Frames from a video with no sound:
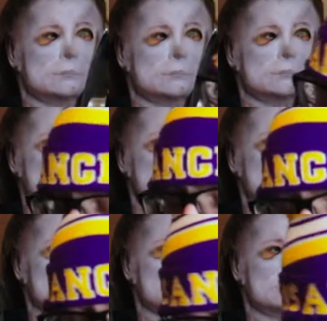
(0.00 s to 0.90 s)

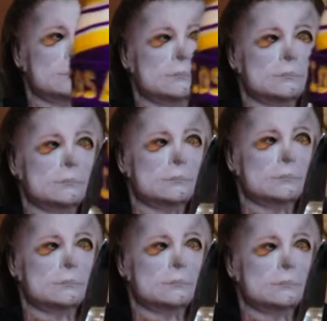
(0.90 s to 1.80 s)

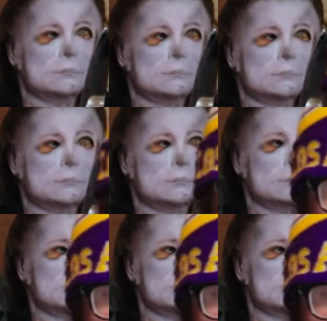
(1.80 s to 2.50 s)
[no speech]